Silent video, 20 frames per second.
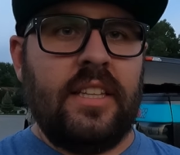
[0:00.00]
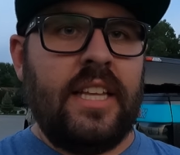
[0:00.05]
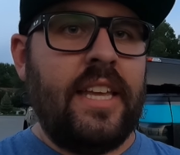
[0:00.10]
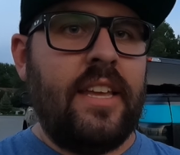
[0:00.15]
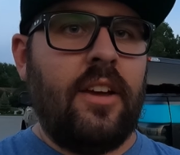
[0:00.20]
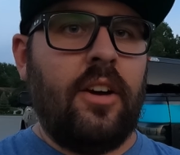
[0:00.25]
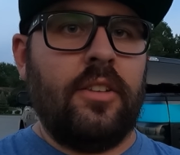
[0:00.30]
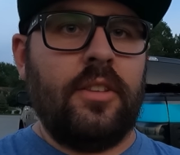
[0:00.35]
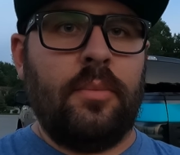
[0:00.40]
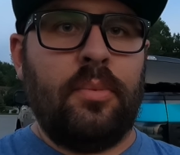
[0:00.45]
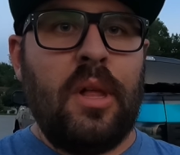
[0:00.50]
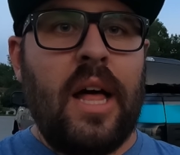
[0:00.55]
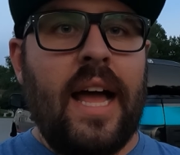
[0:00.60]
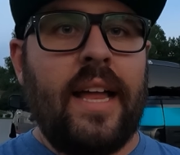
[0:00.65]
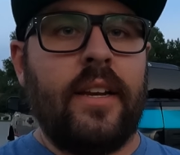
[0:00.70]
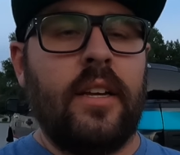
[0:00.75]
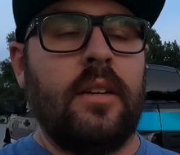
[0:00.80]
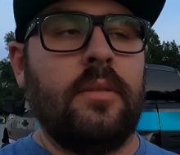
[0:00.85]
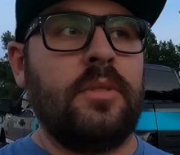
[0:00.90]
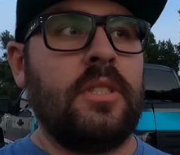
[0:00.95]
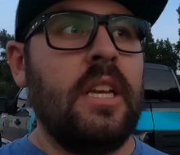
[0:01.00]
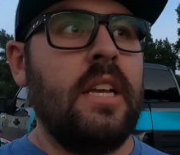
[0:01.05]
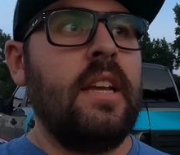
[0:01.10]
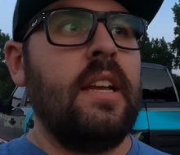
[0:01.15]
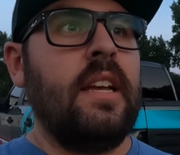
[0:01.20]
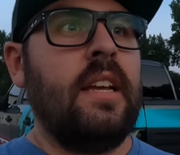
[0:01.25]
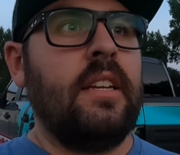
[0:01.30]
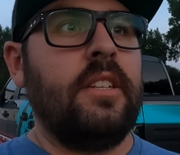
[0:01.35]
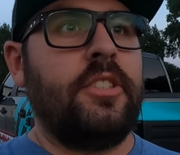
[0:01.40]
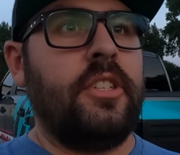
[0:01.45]
delete on the Platinums,
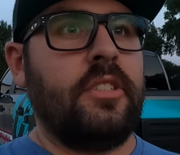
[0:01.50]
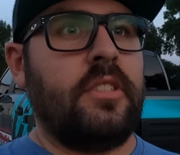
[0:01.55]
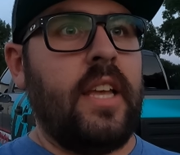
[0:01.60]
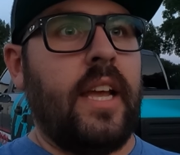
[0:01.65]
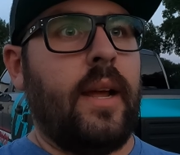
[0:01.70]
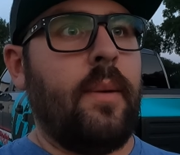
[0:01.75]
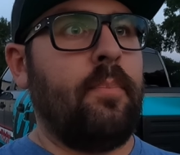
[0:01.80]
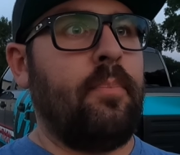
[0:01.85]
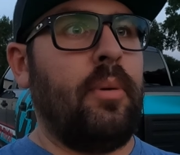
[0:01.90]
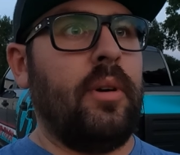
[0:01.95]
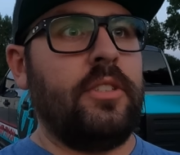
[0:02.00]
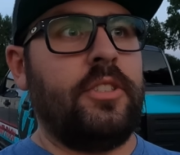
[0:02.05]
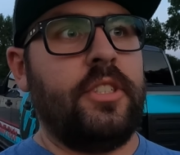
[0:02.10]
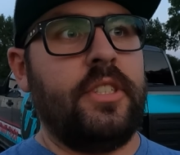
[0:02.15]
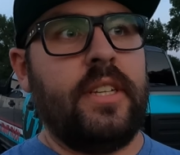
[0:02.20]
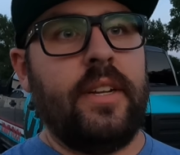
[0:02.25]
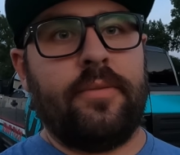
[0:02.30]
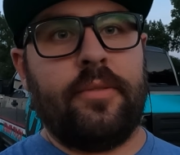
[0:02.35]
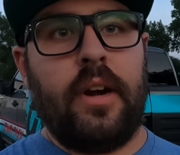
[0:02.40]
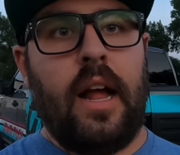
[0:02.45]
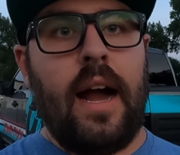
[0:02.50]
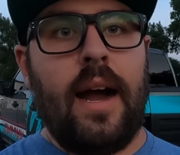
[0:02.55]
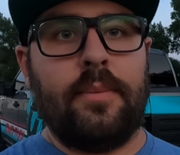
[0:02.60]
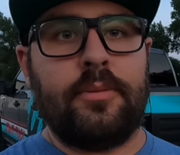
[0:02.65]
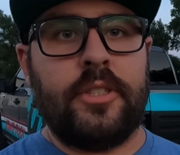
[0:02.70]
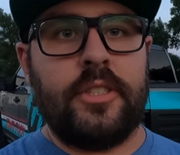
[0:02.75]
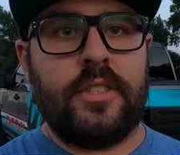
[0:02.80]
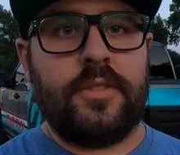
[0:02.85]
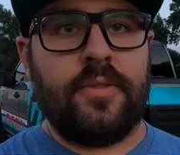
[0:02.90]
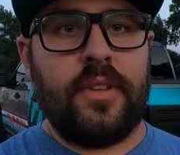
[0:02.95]
just like a bunch of different
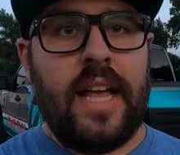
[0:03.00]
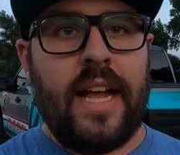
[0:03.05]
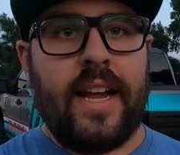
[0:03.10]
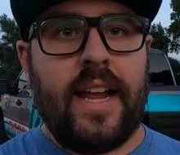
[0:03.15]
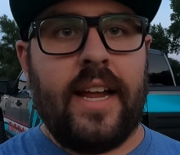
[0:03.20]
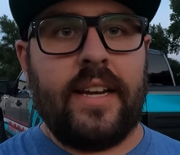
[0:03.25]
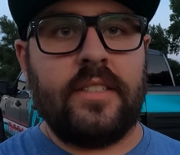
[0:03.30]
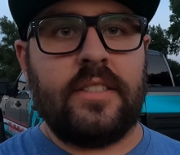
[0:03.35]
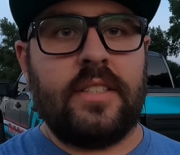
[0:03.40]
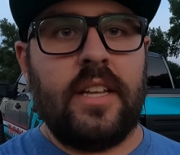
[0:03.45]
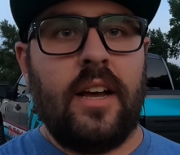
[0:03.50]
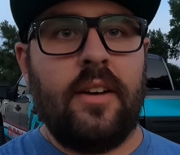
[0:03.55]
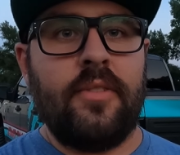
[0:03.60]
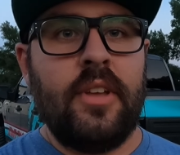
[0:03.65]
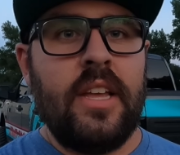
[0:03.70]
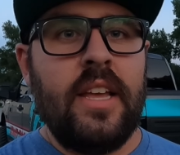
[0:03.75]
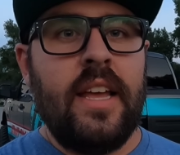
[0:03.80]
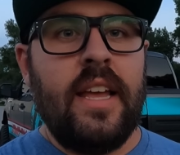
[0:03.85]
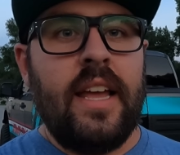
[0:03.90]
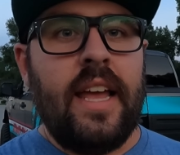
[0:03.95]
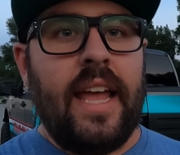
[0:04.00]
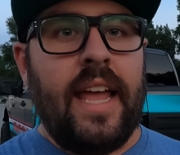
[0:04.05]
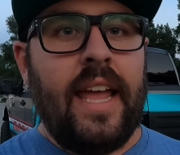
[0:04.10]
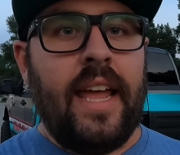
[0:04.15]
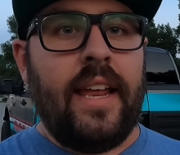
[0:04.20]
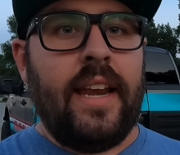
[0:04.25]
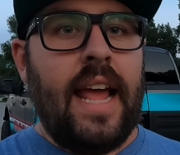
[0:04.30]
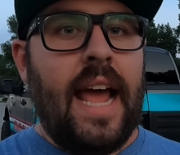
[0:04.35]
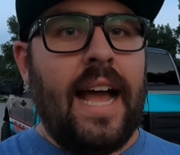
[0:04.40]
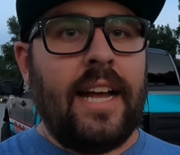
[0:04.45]
options for that kind of stuff.
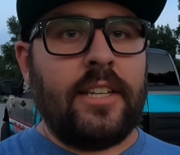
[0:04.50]
And